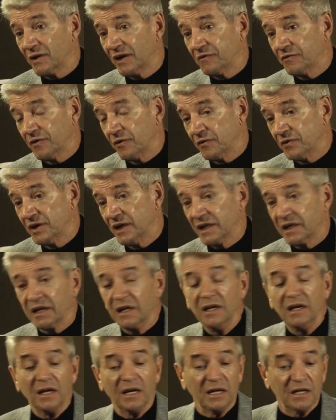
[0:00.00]
wife Veronique,
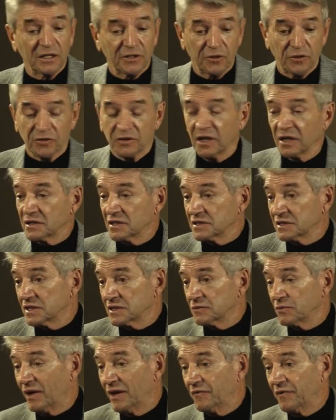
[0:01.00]
uh, Kirk Douglas,
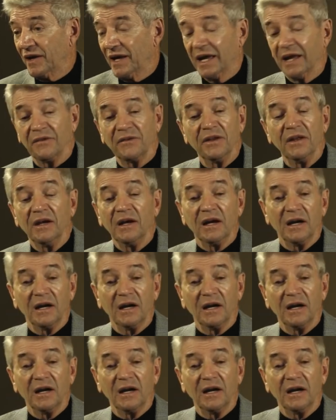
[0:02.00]
his wife Anne,